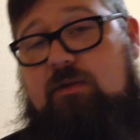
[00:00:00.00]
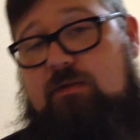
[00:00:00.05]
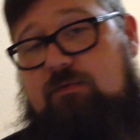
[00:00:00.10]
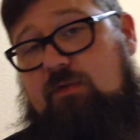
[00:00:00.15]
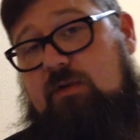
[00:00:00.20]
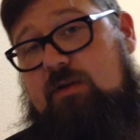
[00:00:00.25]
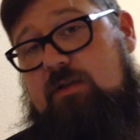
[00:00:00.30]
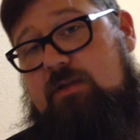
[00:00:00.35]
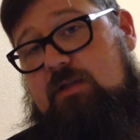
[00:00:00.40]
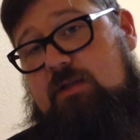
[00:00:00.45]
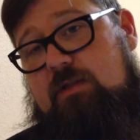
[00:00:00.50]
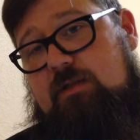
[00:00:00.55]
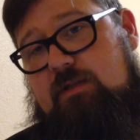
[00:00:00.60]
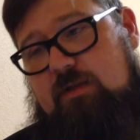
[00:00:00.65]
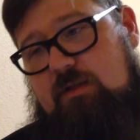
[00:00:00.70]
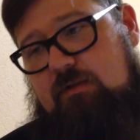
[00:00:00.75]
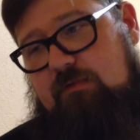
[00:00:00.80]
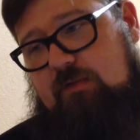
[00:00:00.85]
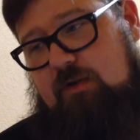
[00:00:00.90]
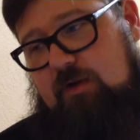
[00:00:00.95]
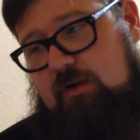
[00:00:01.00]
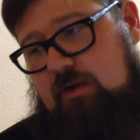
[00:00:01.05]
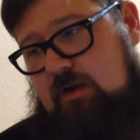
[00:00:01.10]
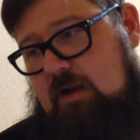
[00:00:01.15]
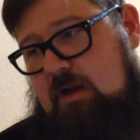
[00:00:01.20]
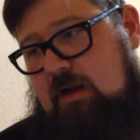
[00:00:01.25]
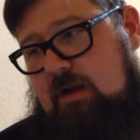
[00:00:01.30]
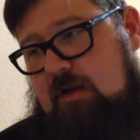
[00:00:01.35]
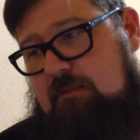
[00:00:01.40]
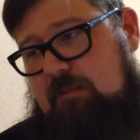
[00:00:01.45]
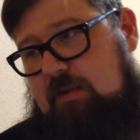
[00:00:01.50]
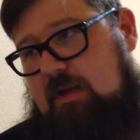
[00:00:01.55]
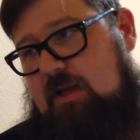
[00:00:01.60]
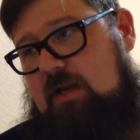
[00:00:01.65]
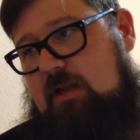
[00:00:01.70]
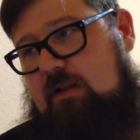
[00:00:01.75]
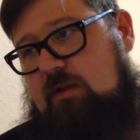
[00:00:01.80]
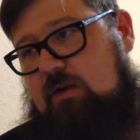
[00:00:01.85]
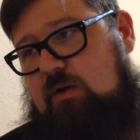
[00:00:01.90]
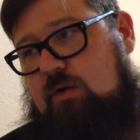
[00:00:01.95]
for instance, in the very
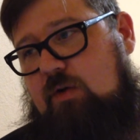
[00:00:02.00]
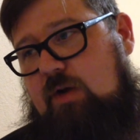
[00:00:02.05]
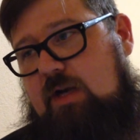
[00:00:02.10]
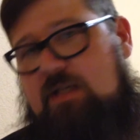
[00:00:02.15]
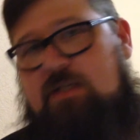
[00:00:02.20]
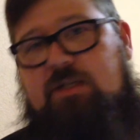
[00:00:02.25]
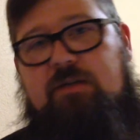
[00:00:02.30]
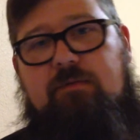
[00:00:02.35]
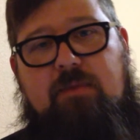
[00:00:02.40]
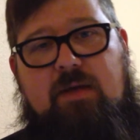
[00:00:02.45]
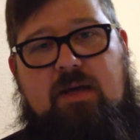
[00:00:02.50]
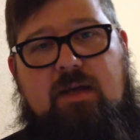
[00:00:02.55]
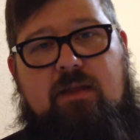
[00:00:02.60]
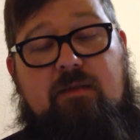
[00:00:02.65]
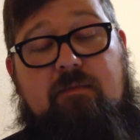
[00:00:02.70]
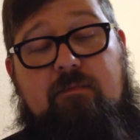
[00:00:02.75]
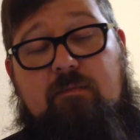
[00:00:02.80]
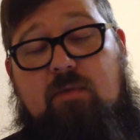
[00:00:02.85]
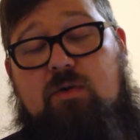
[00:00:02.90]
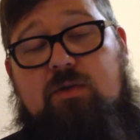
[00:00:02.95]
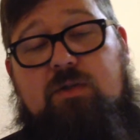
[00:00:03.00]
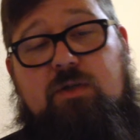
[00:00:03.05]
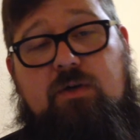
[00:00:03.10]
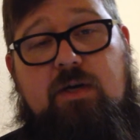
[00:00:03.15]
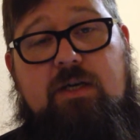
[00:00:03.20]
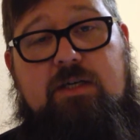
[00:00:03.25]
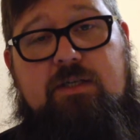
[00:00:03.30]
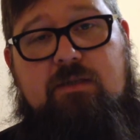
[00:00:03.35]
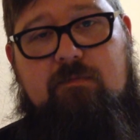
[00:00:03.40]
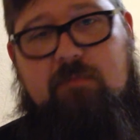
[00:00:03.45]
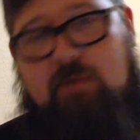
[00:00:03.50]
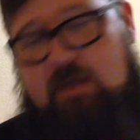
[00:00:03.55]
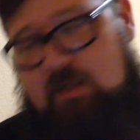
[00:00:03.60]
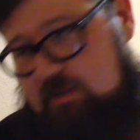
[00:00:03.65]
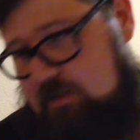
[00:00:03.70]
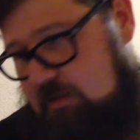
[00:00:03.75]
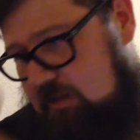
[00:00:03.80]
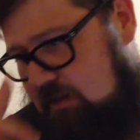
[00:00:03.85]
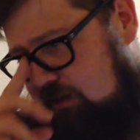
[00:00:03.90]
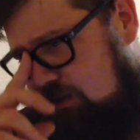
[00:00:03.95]
beginning, the creation myth, and most creation
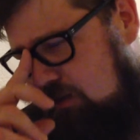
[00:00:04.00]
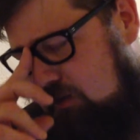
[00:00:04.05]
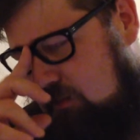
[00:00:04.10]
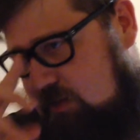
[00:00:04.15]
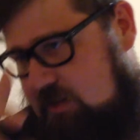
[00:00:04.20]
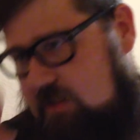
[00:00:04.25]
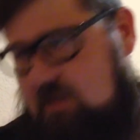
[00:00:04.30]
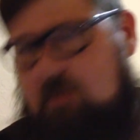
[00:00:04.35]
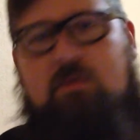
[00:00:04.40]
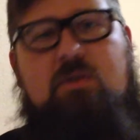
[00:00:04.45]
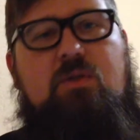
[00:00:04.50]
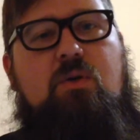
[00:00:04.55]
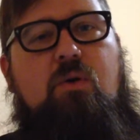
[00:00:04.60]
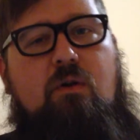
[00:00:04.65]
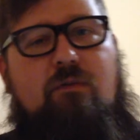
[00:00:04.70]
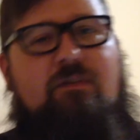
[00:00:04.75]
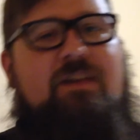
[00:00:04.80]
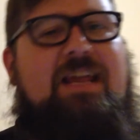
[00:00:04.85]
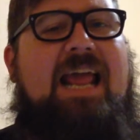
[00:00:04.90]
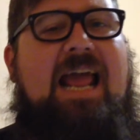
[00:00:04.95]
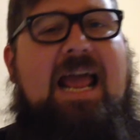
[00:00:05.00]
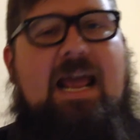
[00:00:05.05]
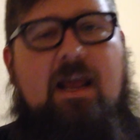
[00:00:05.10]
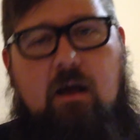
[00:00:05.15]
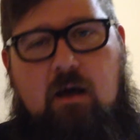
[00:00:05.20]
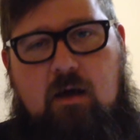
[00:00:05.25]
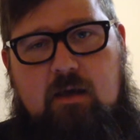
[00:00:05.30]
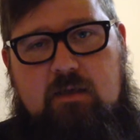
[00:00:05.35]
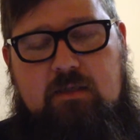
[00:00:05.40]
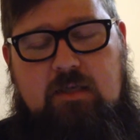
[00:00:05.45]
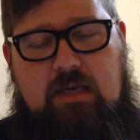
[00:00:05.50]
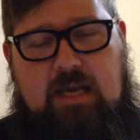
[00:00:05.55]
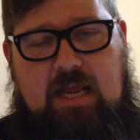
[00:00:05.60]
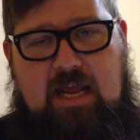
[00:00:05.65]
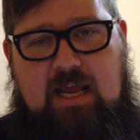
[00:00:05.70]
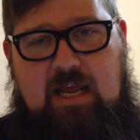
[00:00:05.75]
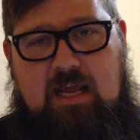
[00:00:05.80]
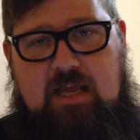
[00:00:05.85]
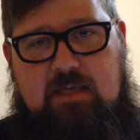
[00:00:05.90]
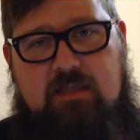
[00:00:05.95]
myths, there was some sort of chaos at
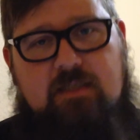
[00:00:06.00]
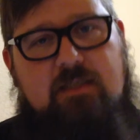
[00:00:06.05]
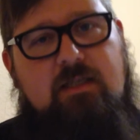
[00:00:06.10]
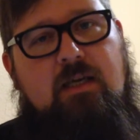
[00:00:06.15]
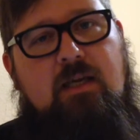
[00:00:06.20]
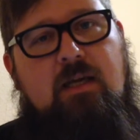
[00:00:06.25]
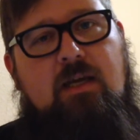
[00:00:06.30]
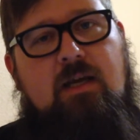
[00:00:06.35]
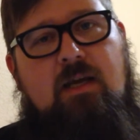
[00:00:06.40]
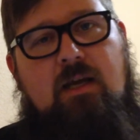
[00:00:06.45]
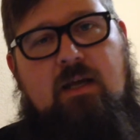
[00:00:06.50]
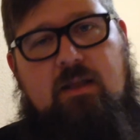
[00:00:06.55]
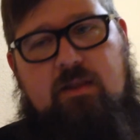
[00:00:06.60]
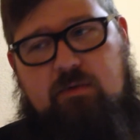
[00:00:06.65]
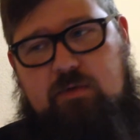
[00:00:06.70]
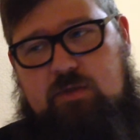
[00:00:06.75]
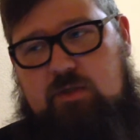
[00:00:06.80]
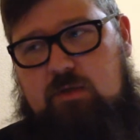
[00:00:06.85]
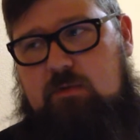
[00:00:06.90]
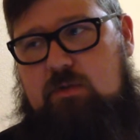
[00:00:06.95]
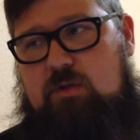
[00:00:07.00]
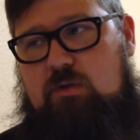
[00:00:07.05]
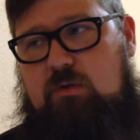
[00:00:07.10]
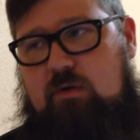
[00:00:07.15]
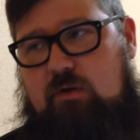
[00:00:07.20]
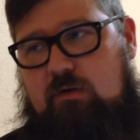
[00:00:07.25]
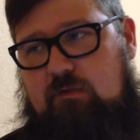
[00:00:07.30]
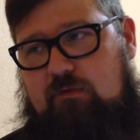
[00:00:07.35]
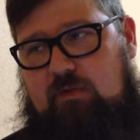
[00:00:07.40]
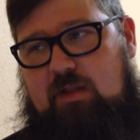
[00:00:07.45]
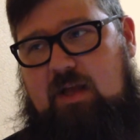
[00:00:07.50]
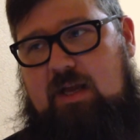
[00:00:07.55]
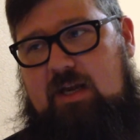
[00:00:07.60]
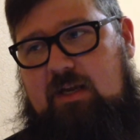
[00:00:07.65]
hand. There was some sort of